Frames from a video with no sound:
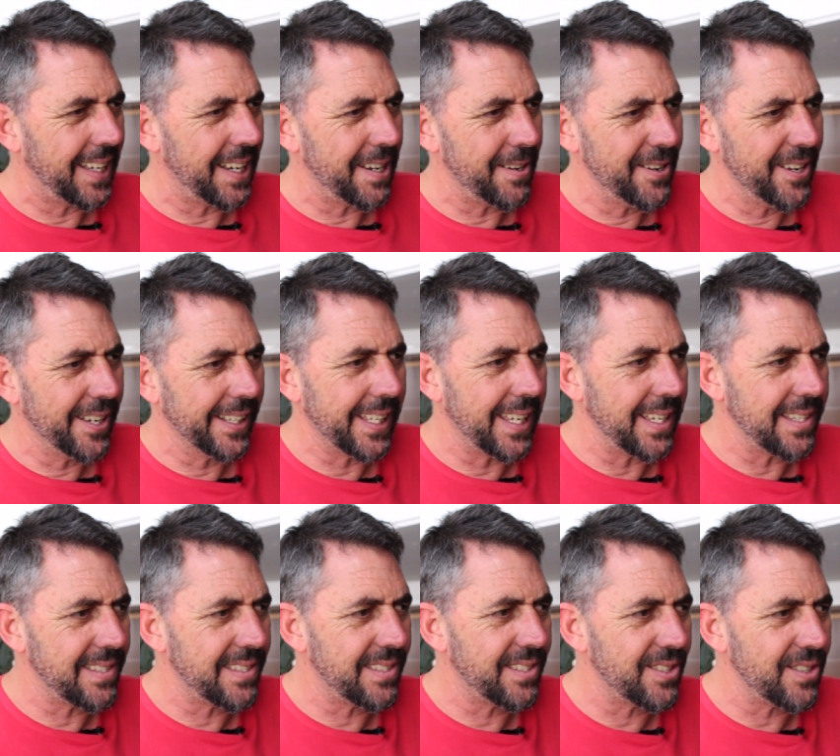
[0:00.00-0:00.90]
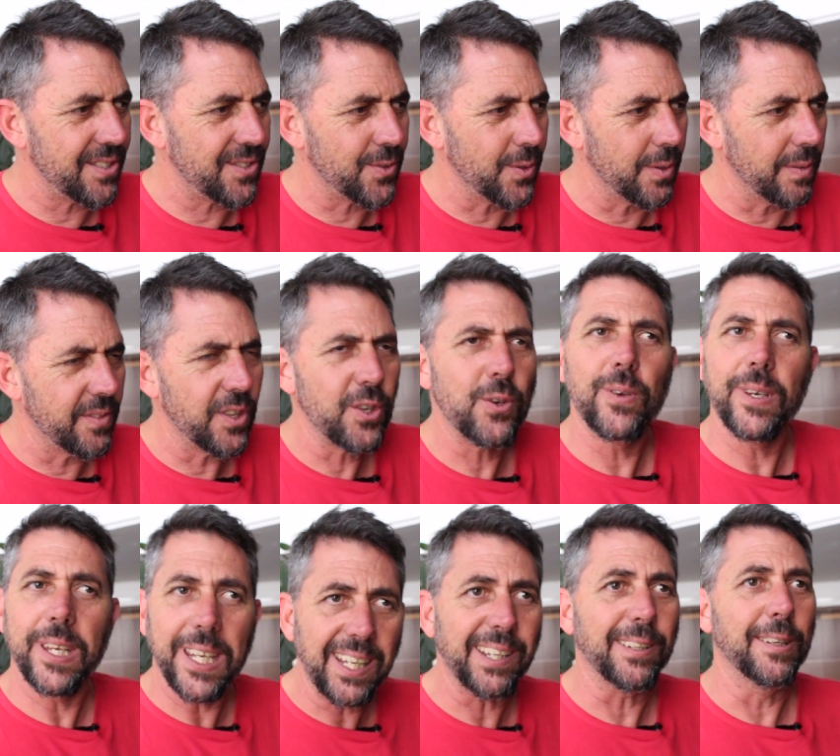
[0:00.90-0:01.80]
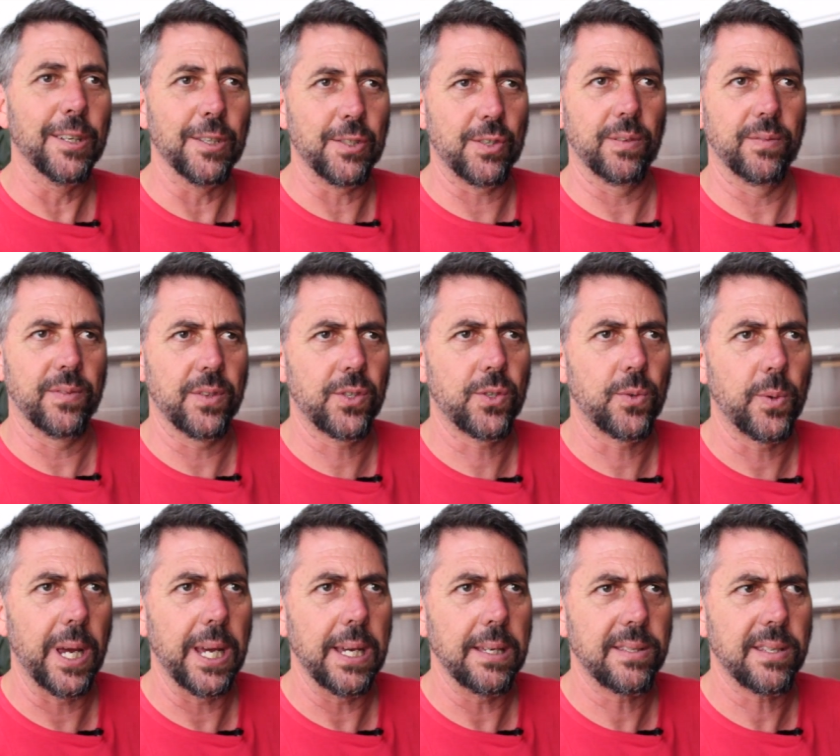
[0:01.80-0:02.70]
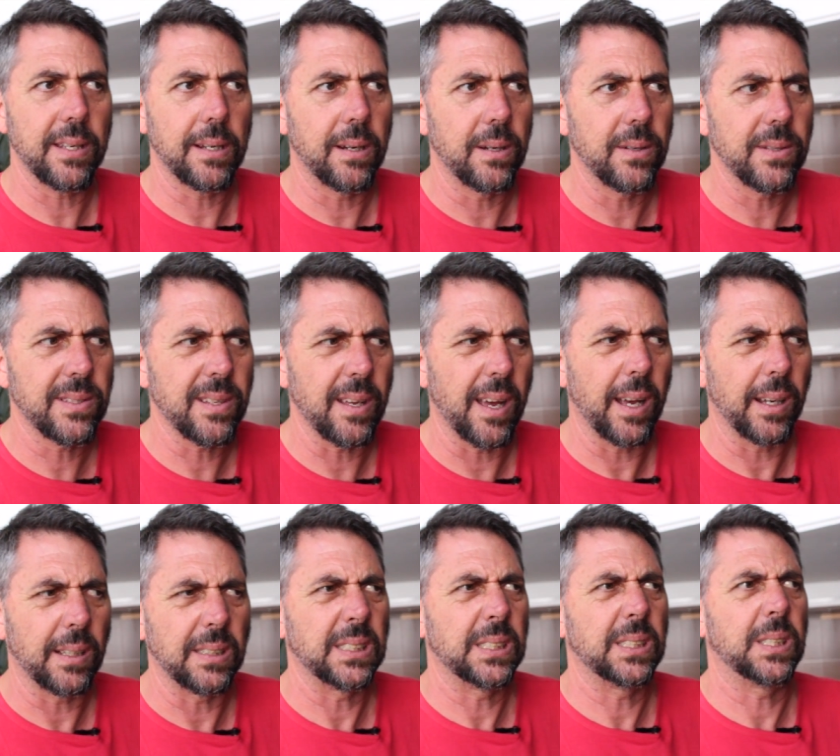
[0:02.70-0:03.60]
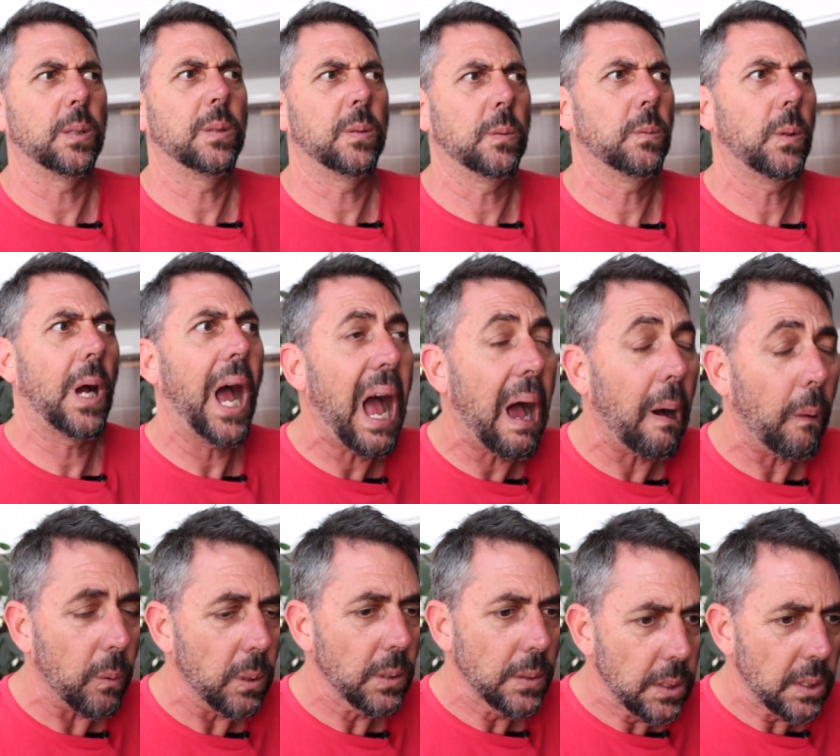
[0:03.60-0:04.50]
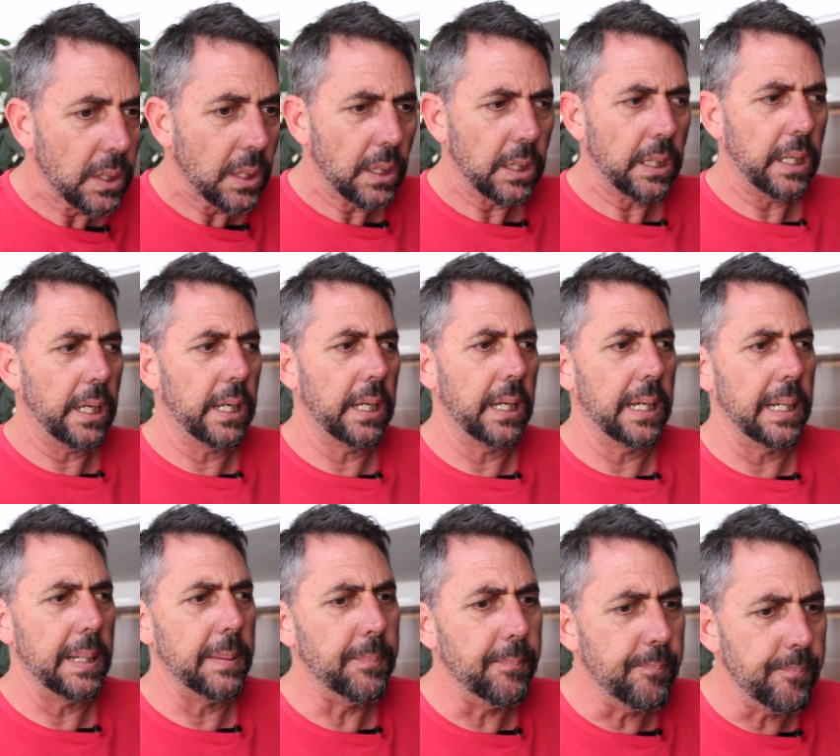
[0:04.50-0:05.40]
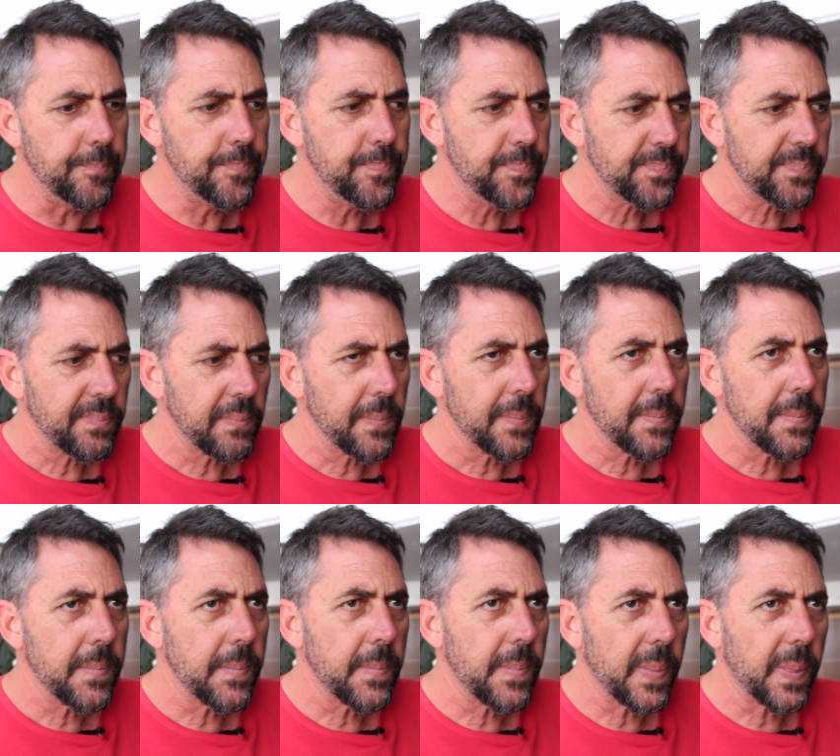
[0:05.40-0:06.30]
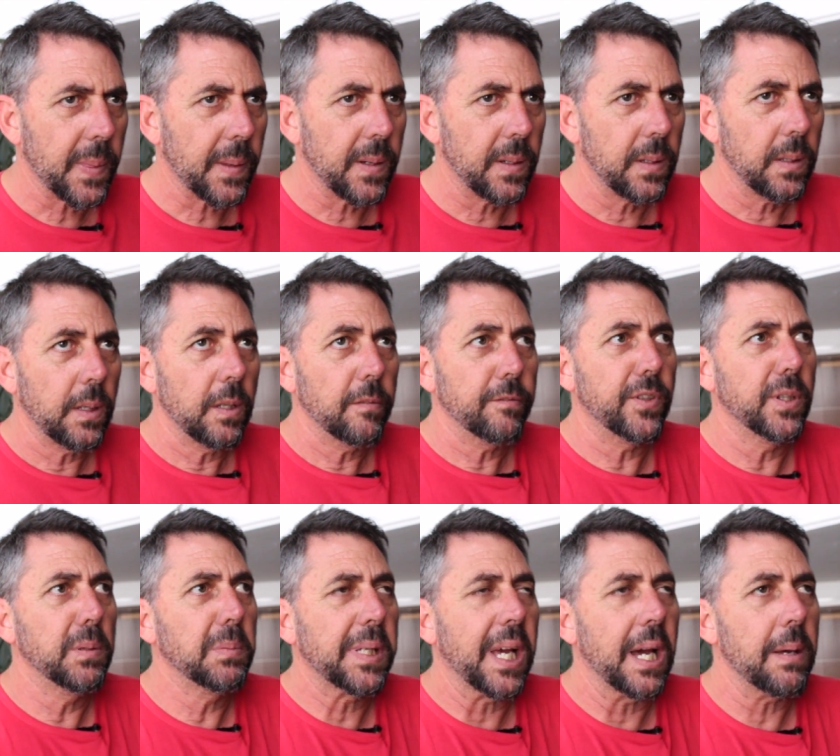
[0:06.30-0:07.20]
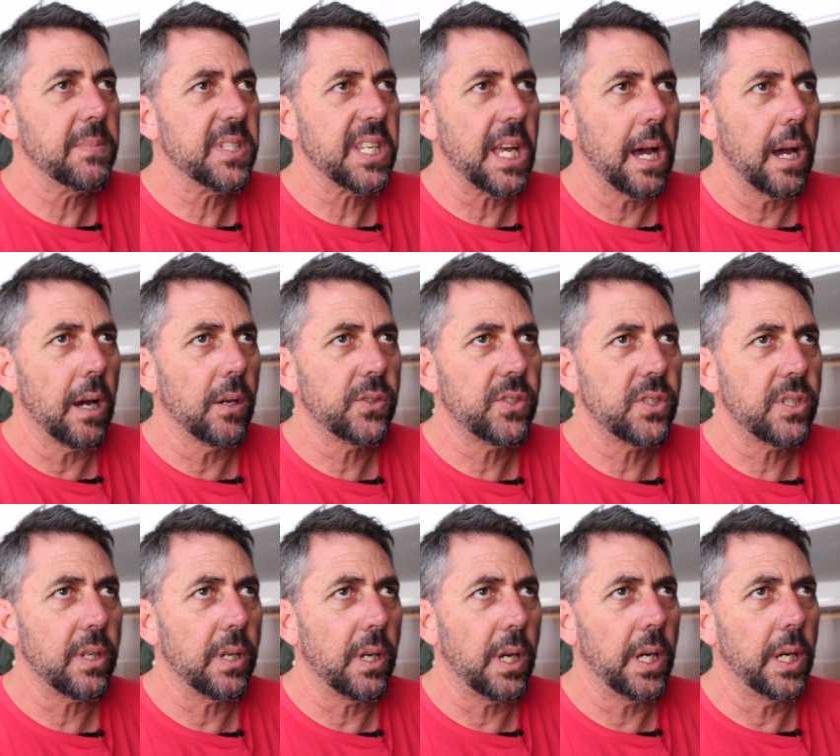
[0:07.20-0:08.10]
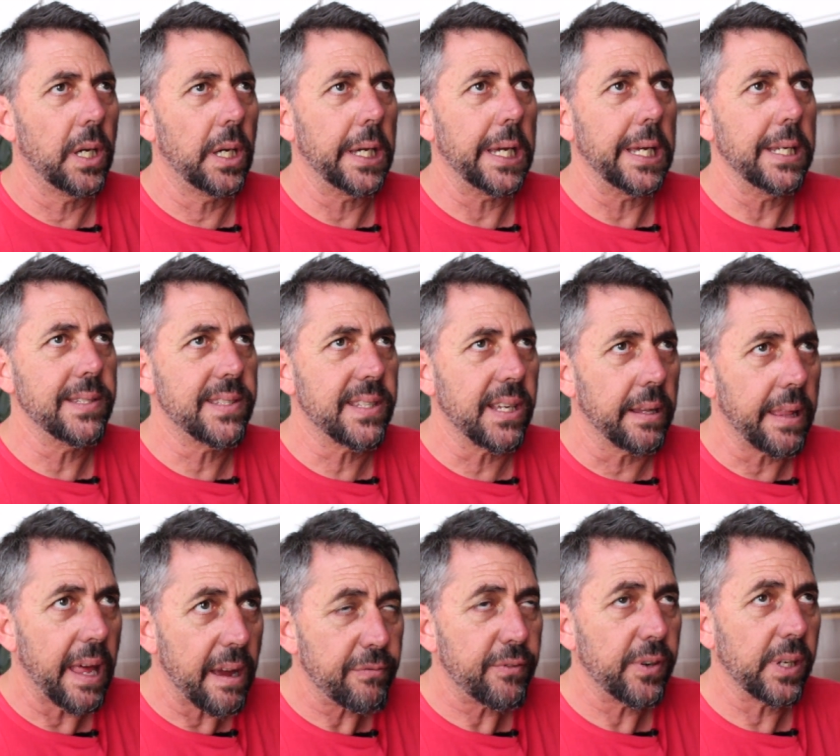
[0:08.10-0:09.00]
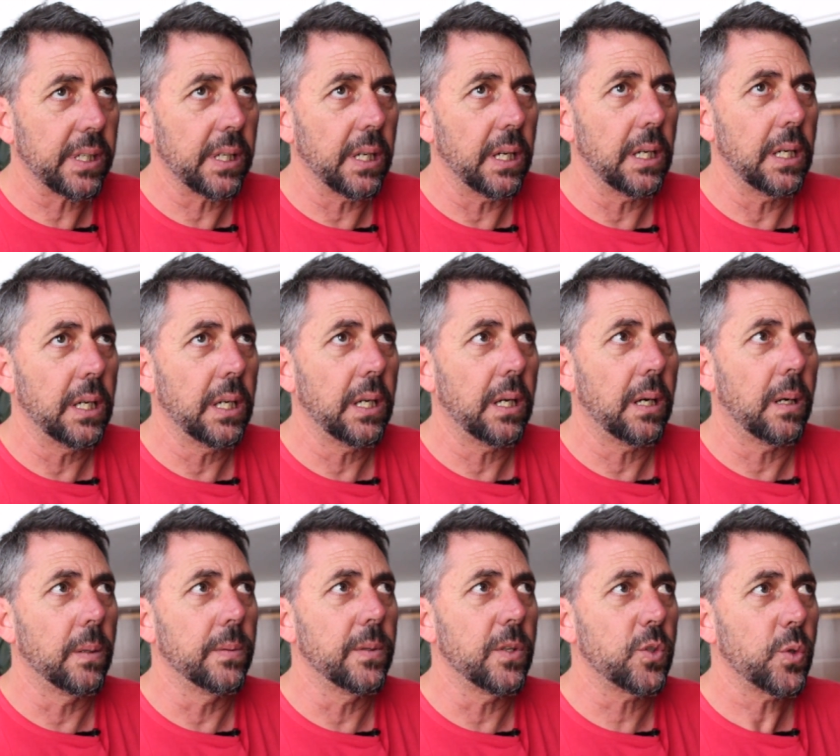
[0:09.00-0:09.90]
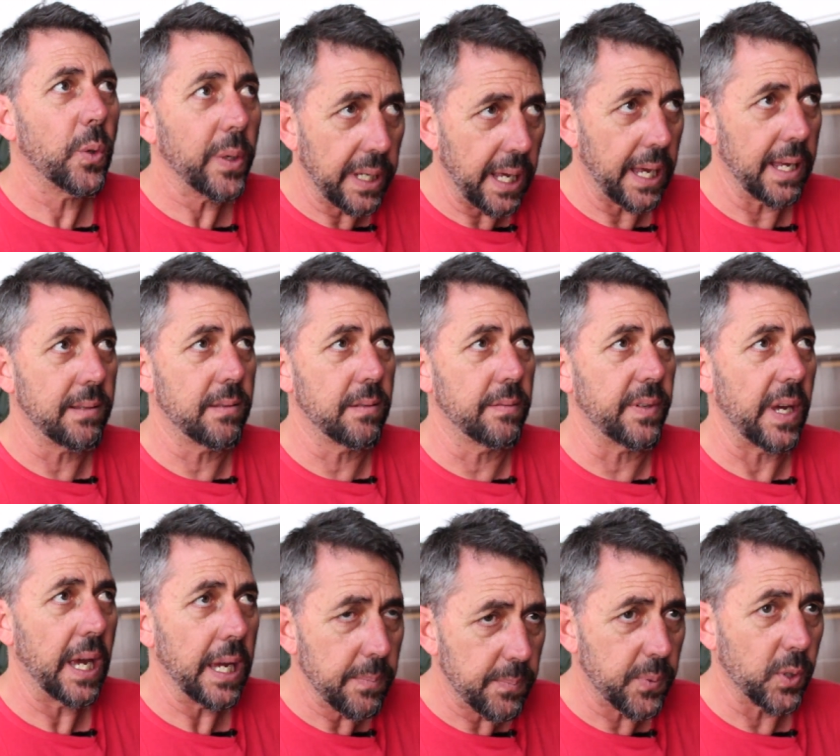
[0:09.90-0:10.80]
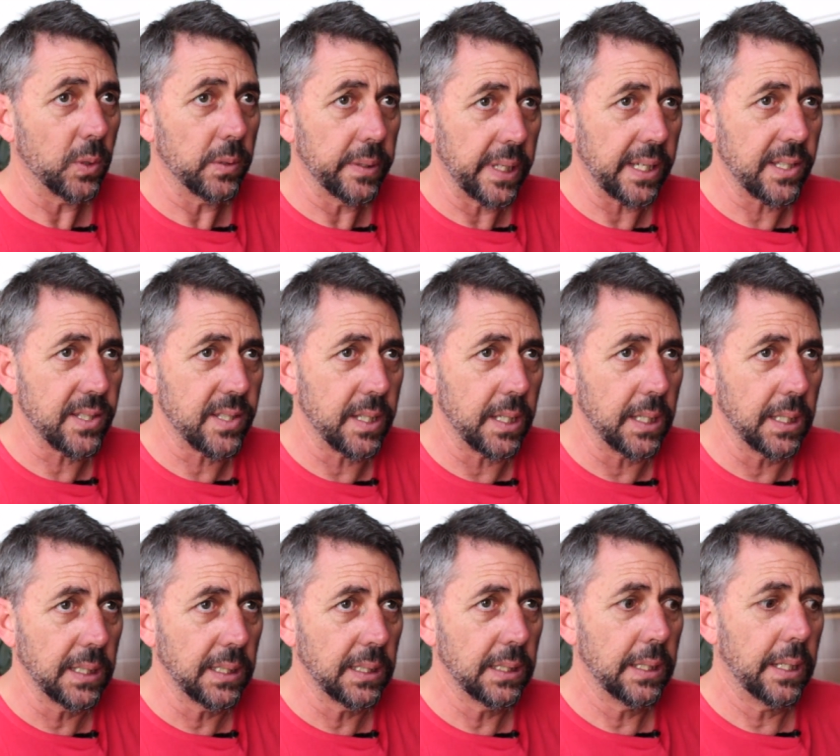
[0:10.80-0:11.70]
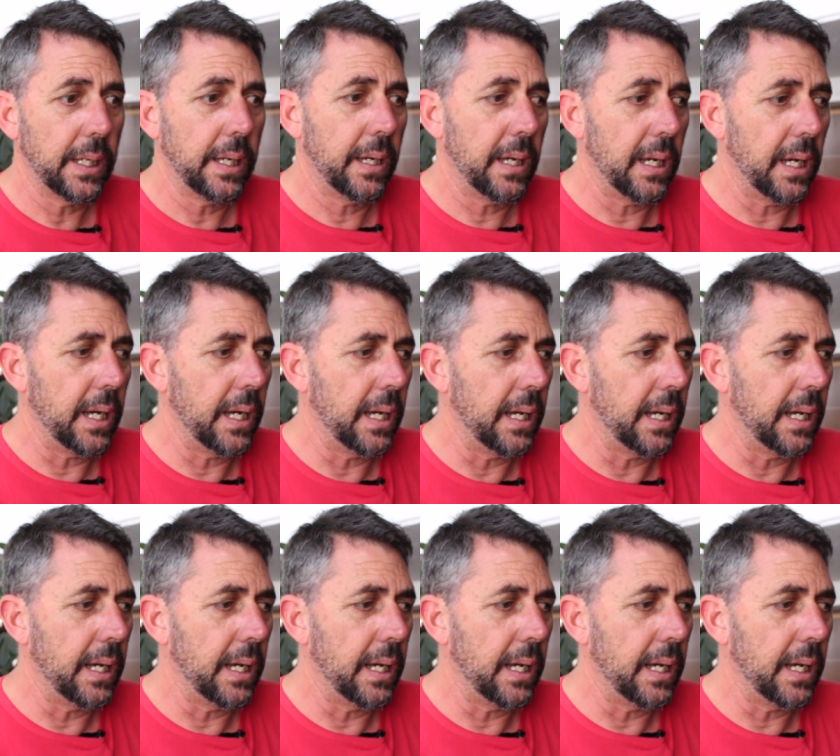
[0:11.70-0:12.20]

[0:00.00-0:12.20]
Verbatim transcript: I don't know, I guess just sort of the uniqueness of this race. And yeah. I was like, wow. Um, so when can we see the film? Film comes out uh, in South Africa on the 28th of April next year. Yeah.